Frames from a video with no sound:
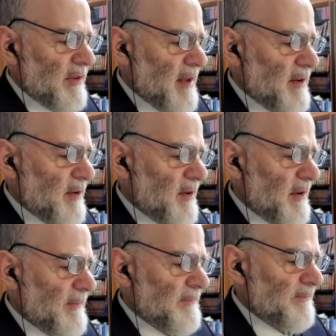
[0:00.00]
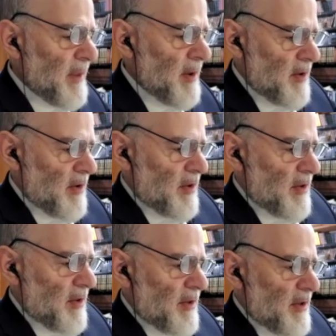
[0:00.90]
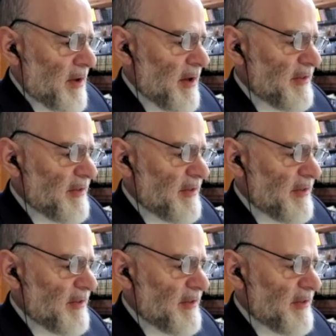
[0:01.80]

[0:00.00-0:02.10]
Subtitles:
Tana, a